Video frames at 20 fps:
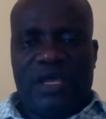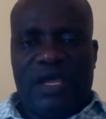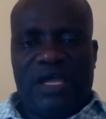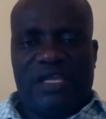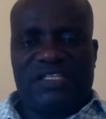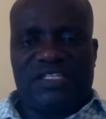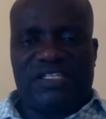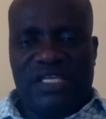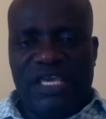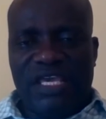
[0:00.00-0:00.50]

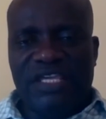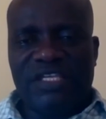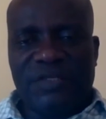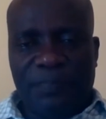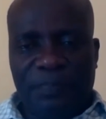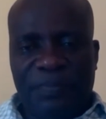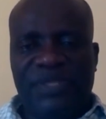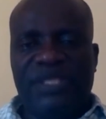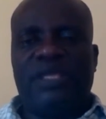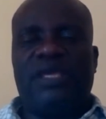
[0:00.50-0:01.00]
At
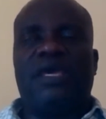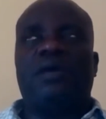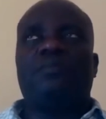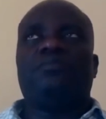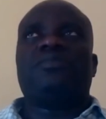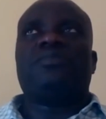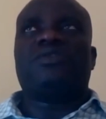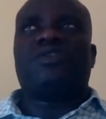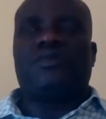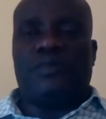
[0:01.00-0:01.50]
8
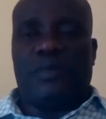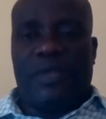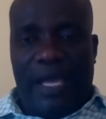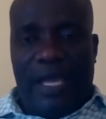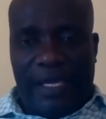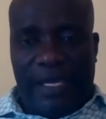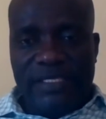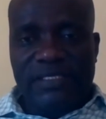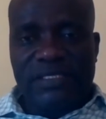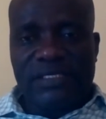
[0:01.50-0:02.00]
p.m.
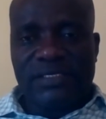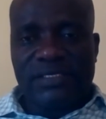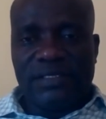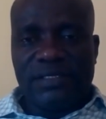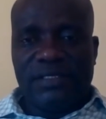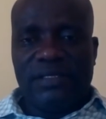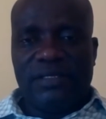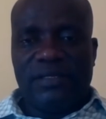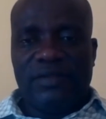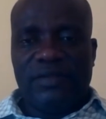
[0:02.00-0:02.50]
tonight,
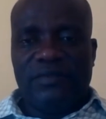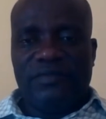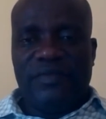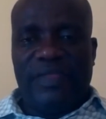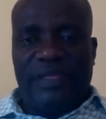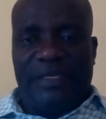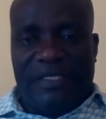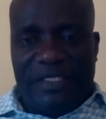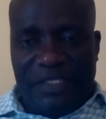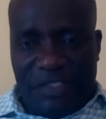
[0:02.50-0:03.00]

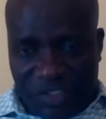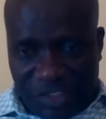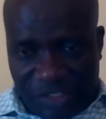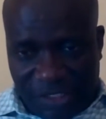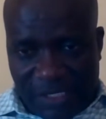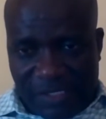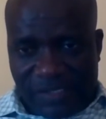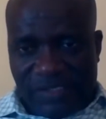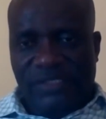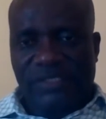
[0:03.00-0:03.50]
the
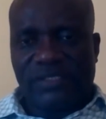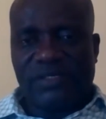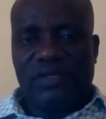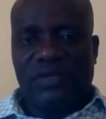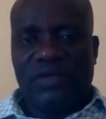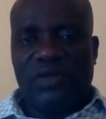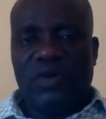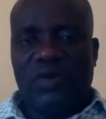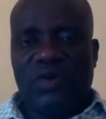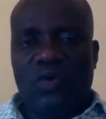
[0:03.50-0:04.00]
dishes
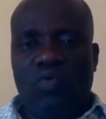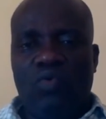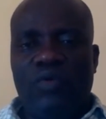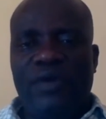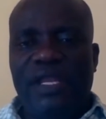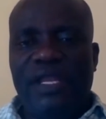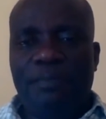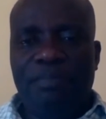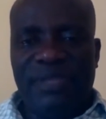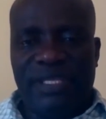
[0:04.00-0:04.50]

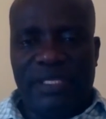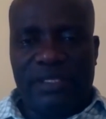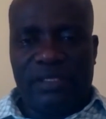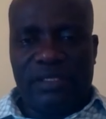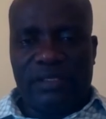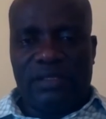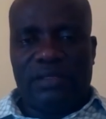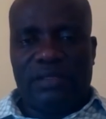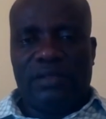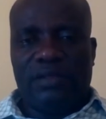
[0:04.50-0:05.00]
will
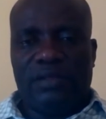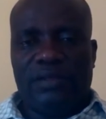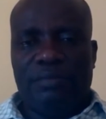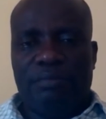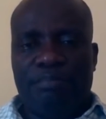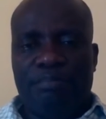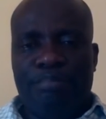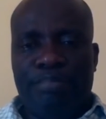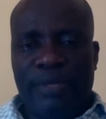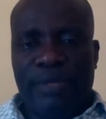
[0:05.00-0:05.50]
be
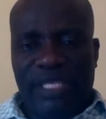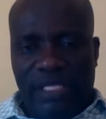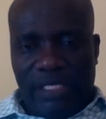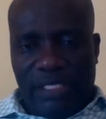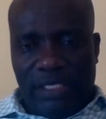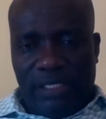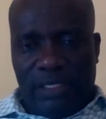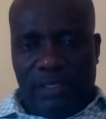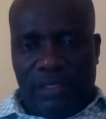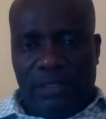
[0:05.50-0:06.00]

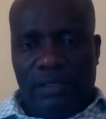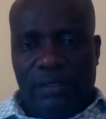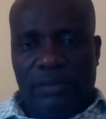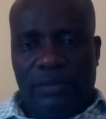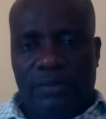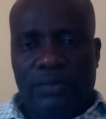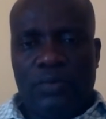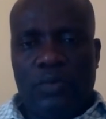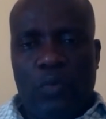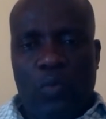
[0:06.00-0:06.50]
being
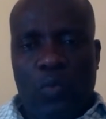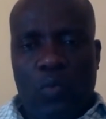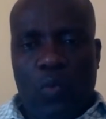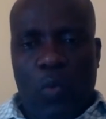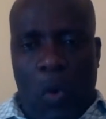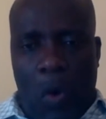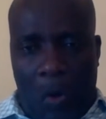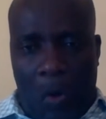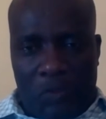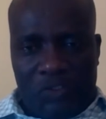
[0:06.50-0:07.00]

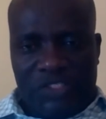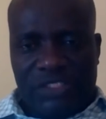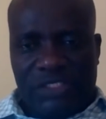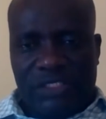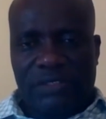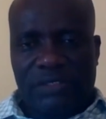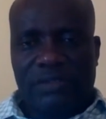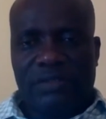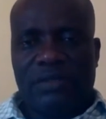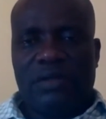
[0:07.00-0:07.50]

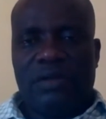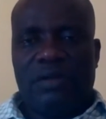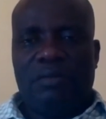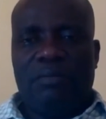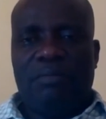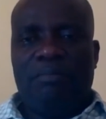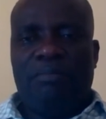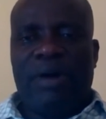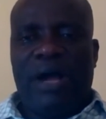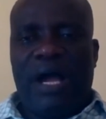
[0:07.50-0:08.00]
washed
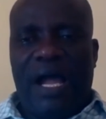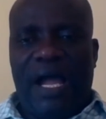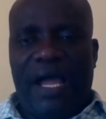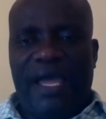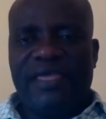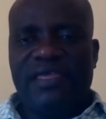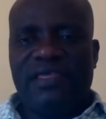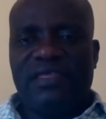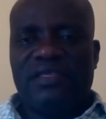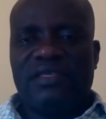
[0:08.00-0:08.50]

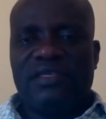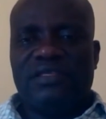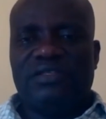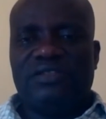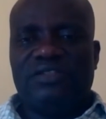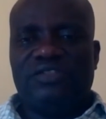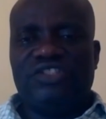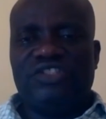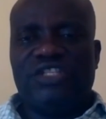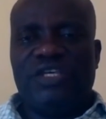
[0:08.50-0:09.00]
by
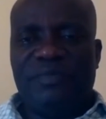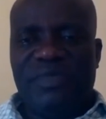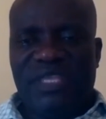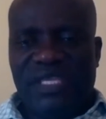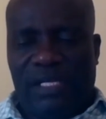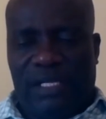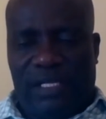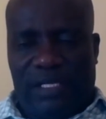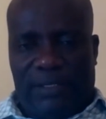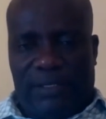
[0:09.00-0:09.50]

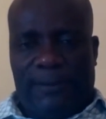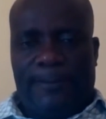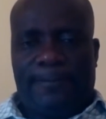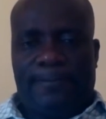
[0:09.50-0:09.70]
Jamila.